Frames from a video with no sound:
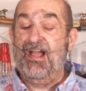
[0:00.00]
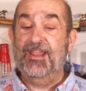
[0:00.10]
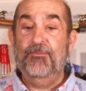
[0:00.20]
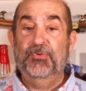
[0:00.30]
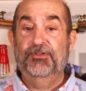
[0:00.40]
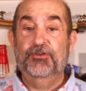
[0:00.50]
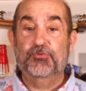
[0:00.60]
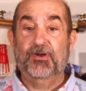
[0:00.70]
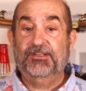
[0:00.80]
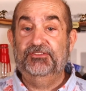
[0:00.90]
I am Bill, your
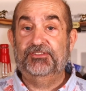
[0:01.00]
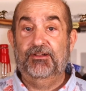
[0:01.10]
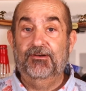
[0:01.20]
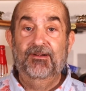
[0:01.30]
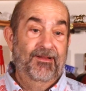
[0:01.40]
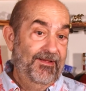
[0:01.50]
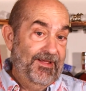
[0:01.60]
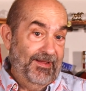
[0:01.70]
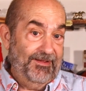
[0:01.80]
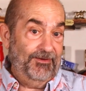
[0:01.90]
Drunken Sailor,
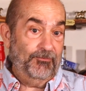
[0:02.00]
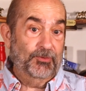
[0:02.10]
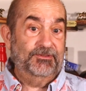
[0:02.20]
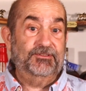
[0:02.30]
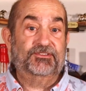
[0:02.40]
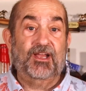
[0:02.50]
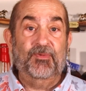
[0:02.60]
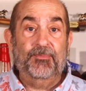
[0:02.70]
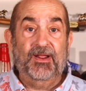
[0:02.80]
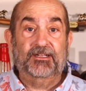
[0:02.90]
and we're just
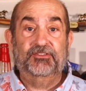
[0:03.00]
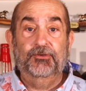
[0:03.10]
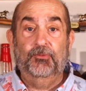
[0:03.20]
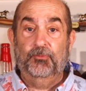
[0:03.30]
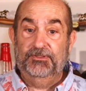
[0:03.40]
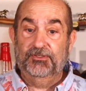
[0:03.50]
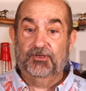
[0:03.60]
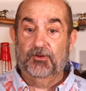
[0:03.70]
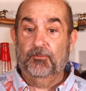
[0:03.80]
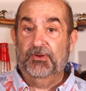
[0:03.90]
coming back too. We took
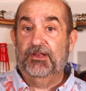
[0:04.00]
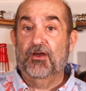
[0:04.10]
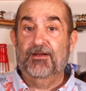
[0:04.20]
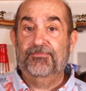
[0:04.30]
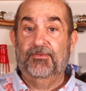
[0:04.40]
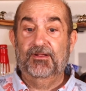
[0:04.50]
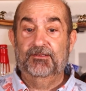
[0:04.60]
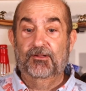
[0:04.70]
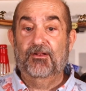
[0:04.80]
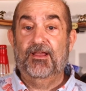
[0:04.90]
a week off, a
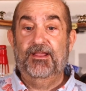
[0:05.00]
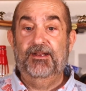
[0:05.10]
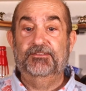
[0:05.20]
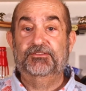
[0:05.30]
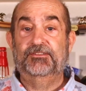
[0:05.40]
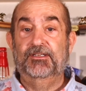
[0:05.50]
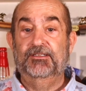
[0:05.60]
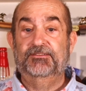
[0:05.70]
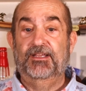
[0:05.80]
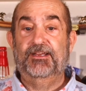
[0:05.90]
little hiatus
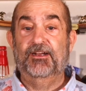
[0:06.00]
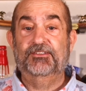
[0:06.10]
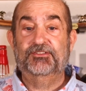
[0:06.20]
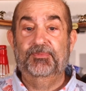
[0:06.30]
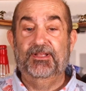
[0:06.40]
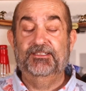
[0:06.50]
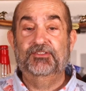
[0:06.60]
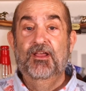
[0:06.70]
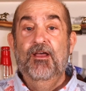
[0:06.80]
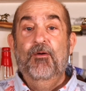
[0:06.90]
to take care of some things,
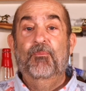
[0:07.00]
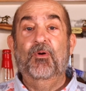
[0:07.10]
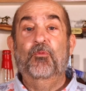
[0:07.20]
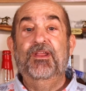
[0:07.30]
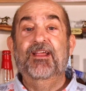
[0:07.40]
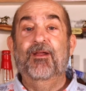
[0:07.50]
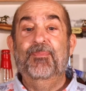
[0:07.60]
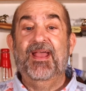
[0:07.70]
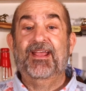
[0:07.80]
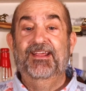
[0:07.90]
but we are
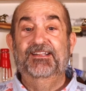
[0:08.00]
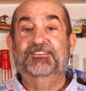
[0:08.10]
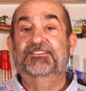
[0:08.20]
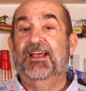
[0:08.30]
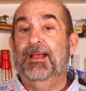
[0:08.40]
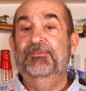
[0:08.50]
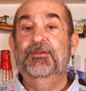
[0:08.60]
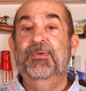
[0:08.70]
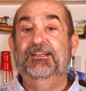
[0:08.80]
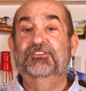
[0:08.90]
back and it's time to
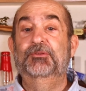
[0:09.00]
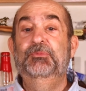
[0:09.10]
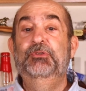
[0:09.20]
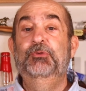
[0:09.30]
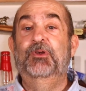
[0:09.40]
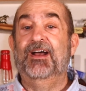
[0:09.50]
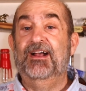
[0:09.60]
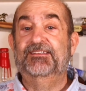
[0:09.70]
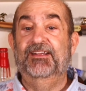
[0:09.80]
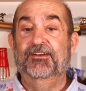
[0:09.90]
make some new
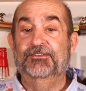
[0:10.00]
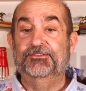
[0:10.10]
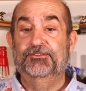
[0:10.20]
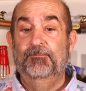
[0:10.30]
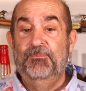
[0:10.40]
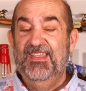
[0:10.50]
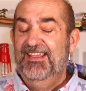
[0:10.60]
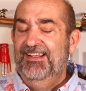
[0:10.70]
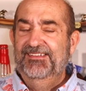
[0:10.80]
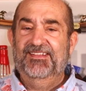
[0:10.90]
cocktails.
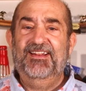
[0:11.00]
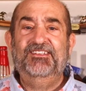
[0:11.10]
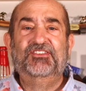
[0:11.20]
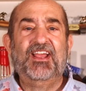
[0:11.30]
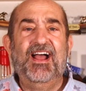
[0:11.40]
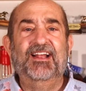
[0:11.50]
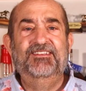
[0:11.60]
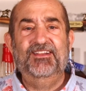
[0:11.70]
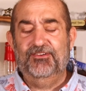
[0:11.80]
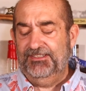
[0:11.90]
Today's
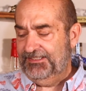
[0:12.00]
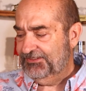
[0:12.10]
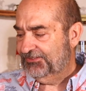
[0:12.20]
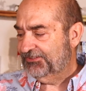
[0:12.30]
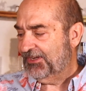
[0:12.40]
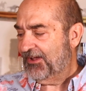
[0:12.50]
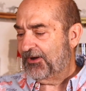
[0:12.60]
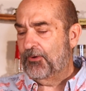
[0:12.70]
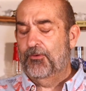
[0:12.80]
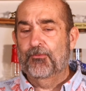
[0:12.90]
cocktail is a
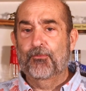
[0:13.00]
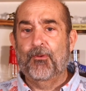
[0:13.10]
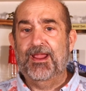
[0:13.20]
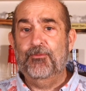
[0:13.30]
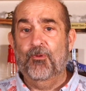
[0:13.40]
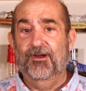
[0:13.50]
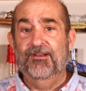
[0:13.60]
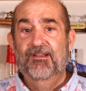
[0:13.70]
great one.